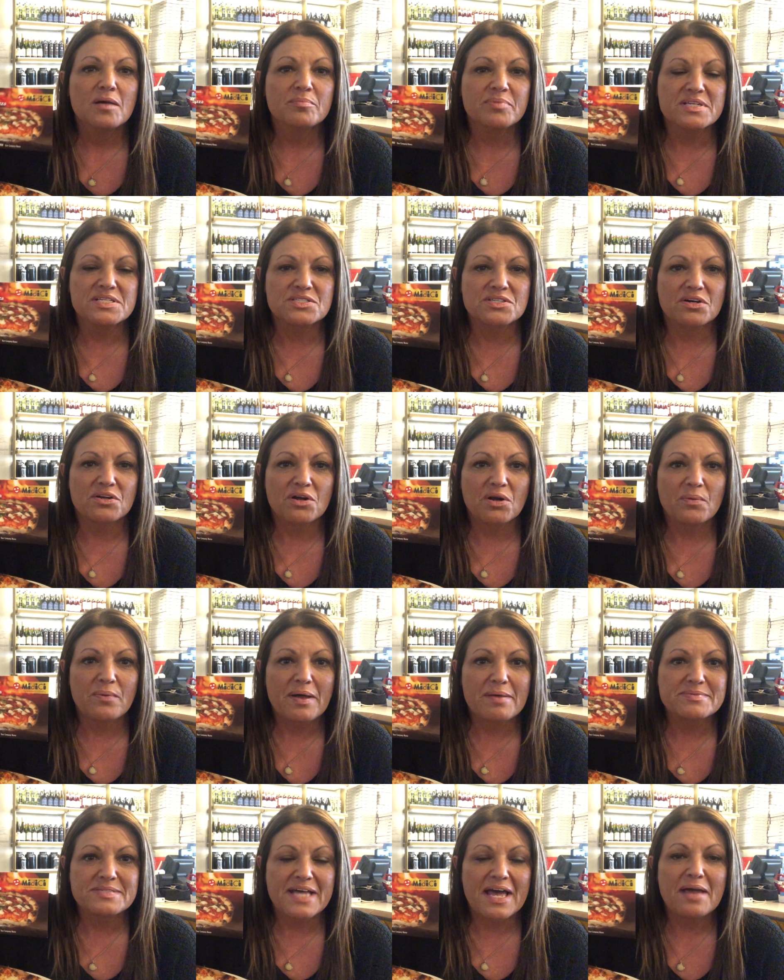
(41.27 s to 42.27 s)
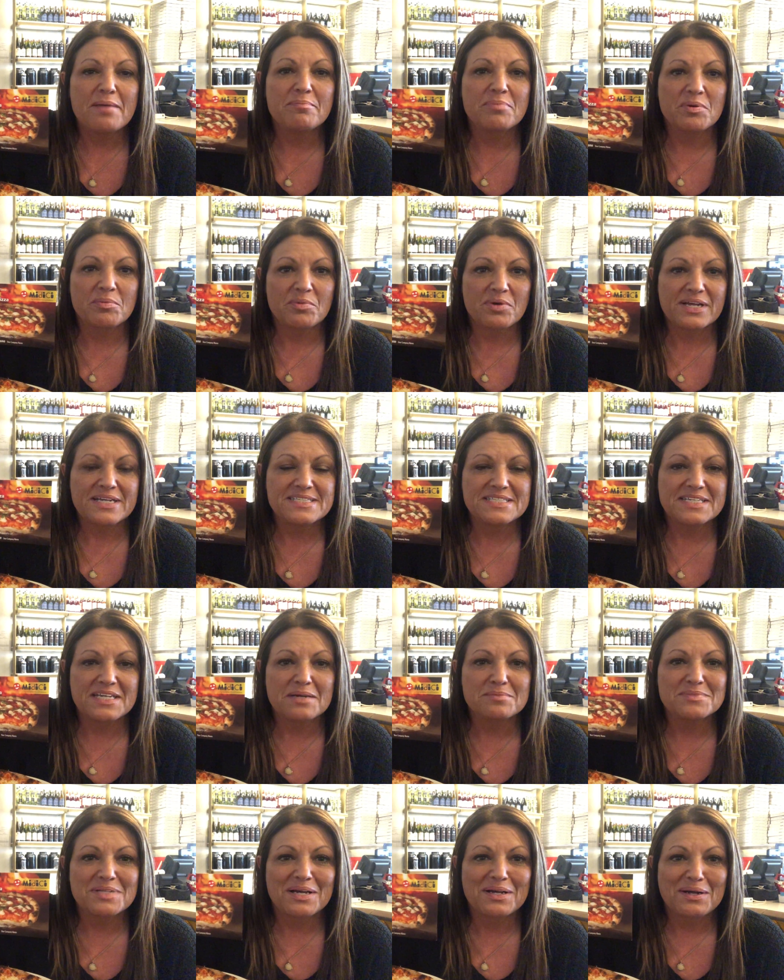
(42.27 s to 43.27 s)
Please go to our website,
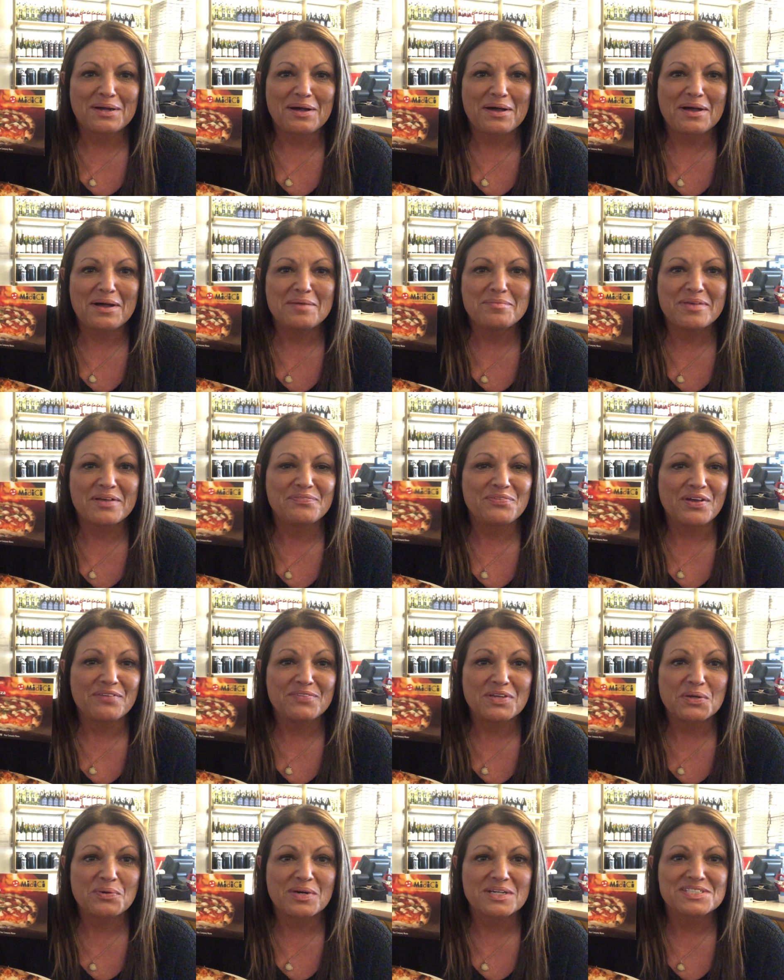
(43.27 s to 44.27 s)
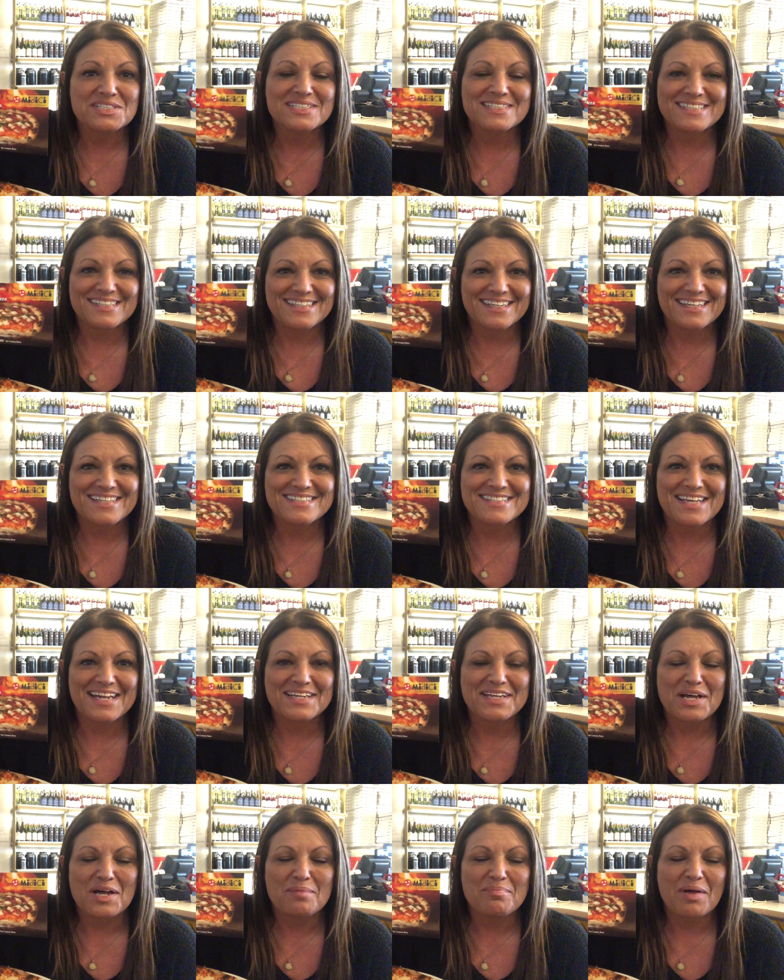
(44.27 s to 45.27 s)
boomerangdm.com, if you have any questions and to get
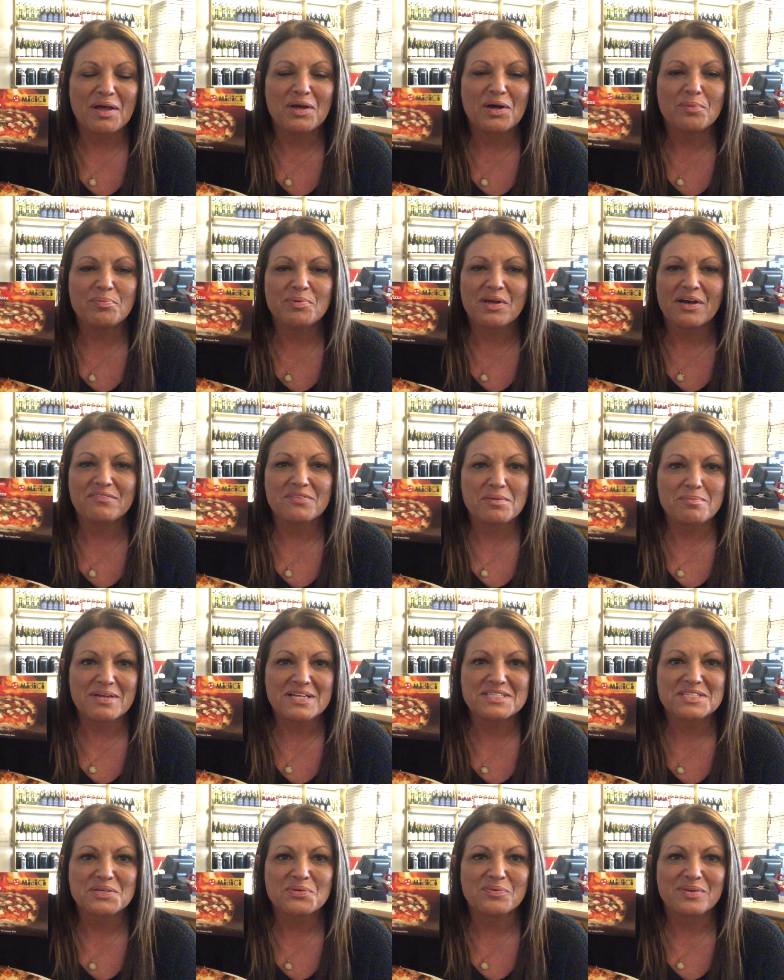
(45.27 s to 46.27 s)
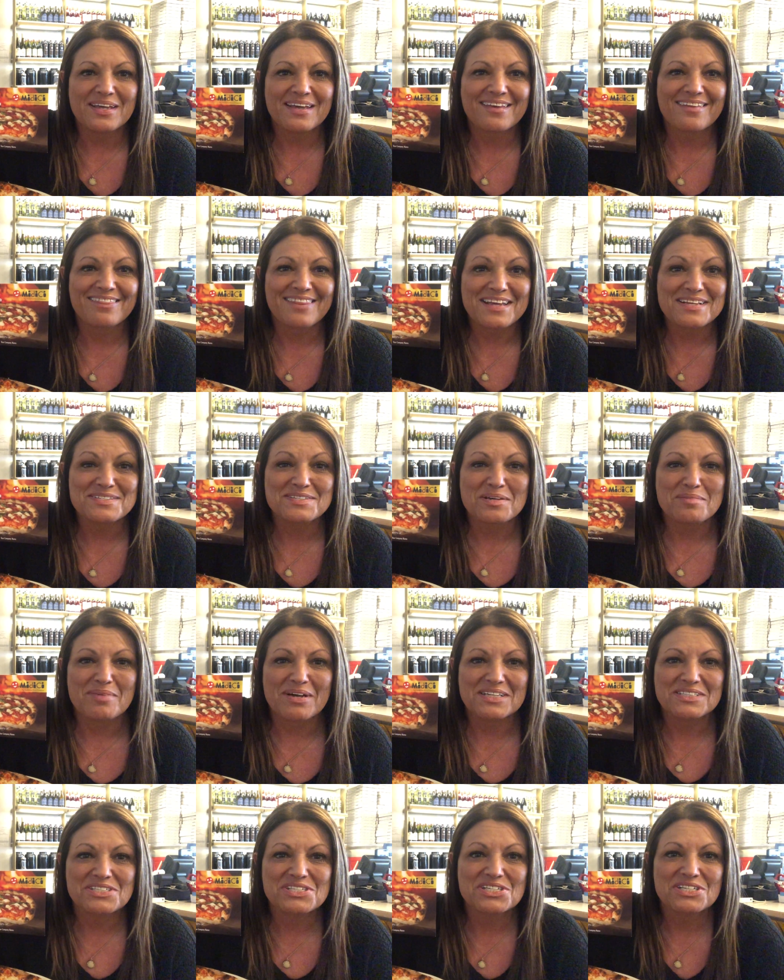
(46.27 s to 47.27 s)
signed up. I hope you have an amazing week. Thanks so
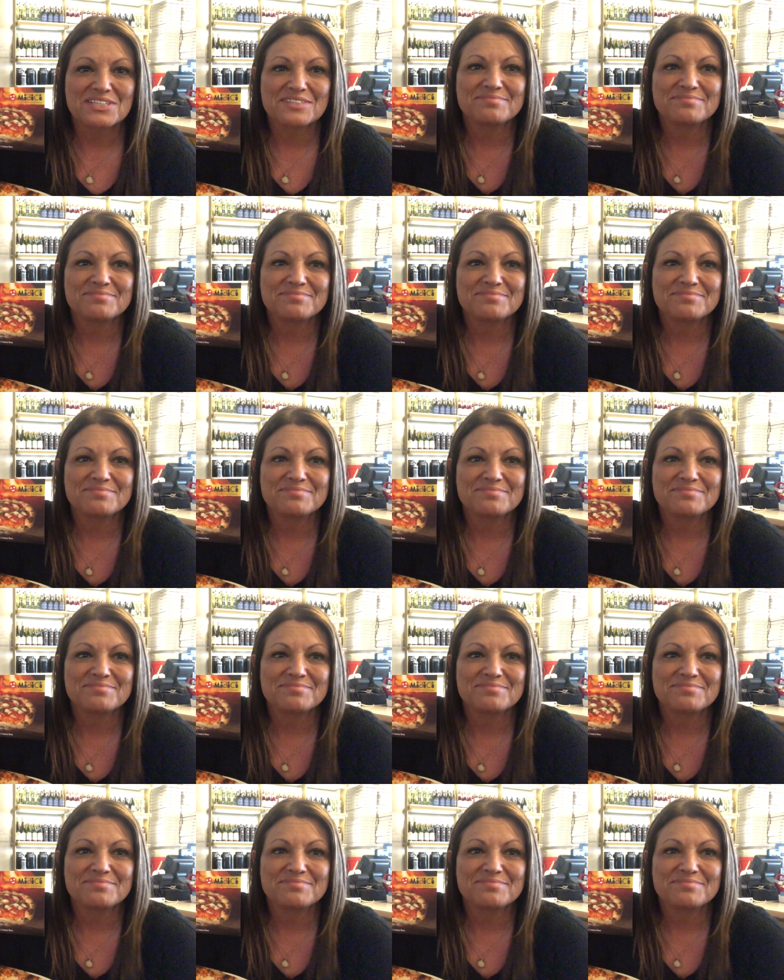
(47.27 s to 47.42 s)
much.